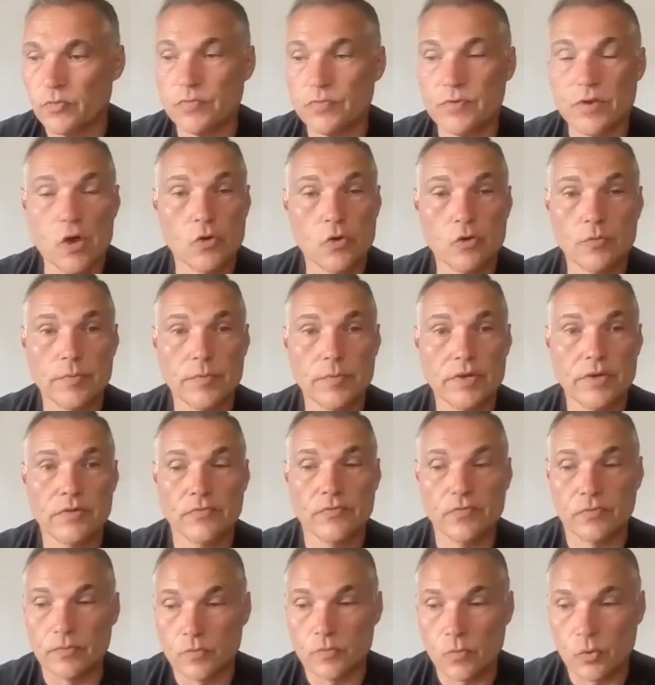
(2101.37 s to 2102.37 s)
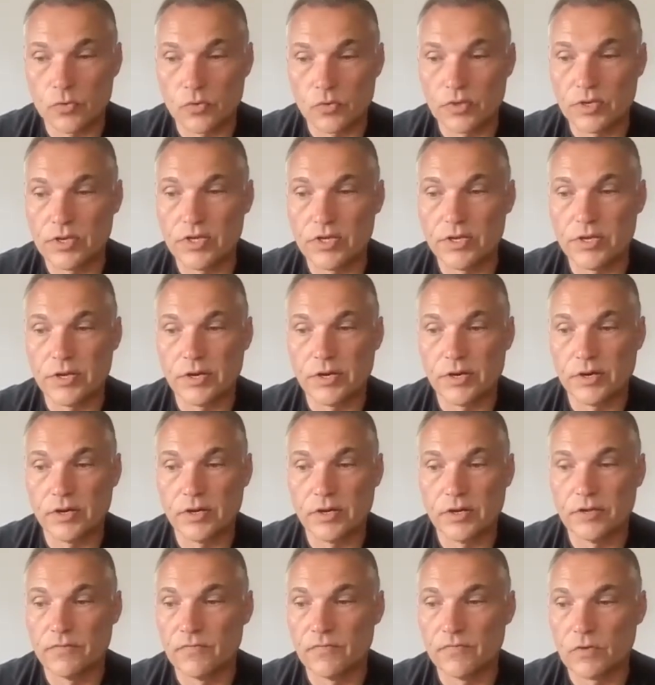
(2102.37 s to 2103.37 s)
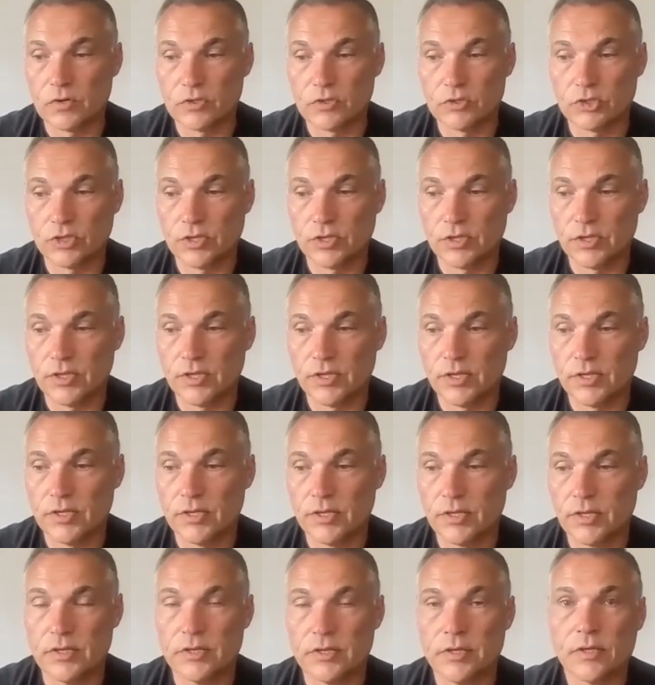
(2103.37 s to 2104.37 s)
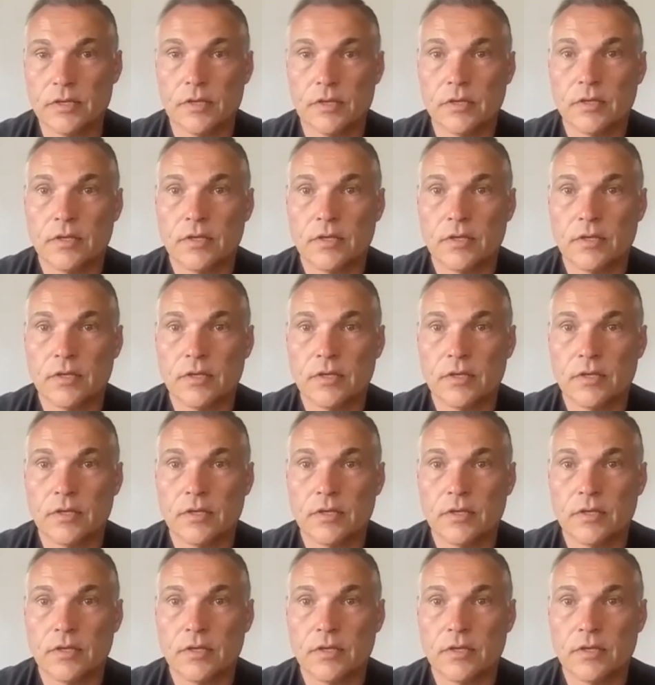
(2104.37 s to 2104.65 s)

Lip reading: who've known me for more than a year, and virtually